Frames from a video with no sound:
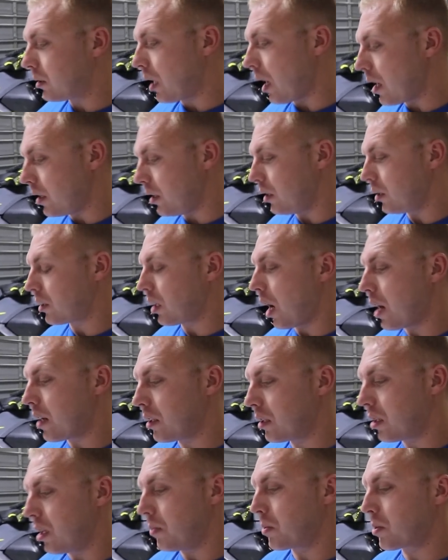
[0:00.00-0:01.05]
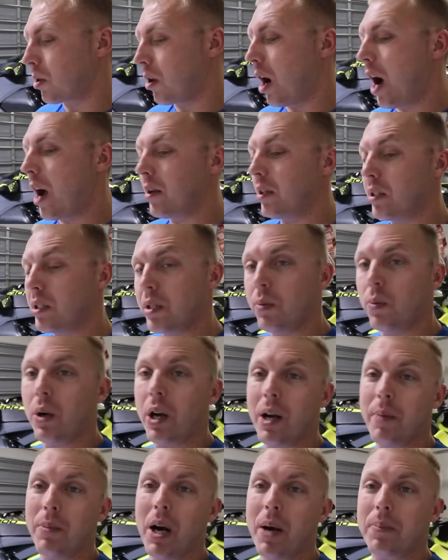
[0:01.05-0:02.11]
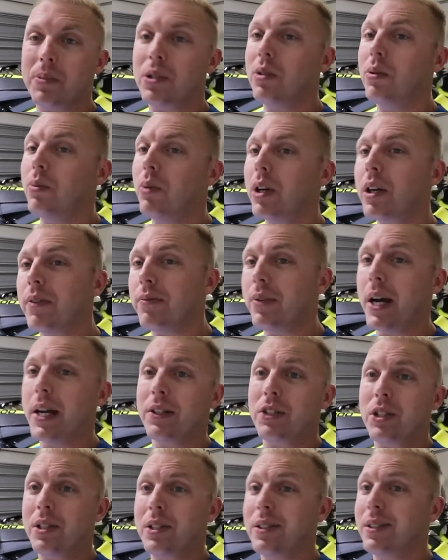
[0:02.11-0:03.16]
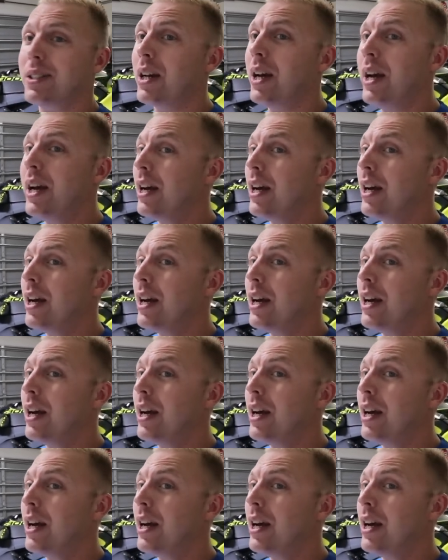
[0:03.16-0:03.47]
taking your time to subscribe to see what I'm up to, what adventures,